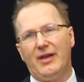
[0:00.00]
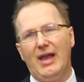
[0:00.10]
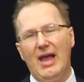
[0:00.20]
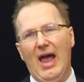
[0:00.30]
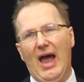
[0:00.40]
the
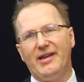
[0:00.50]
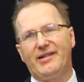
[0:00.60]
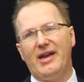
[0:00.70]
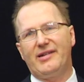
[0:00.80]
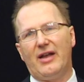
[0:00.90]

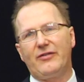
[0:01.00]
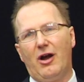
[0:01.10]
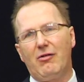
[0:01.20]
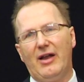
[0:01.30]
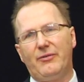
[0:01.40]

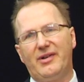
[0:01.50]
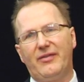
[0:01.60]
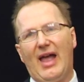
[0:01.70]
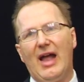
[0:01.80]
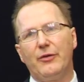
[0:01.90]
HHSRS, which is
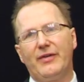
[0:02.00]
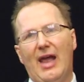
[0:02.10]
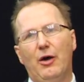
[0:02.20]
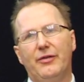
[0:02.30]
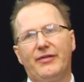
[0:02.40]
the Housing
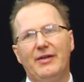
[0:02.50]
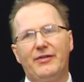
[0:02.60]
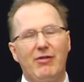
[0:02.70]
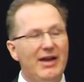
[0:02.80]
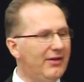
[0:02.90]
Health and
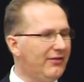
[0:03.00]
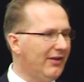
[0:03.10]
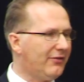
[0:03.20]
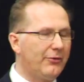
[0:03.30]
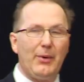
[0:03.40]
Safety Rating
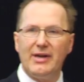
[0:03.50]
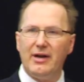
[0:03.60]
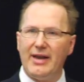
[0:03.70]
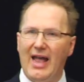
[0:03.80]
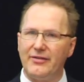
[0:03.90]
System.
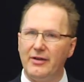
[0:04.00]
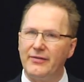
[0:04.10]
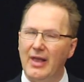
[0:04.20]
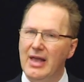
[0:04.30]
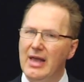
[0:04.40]
29 hazards.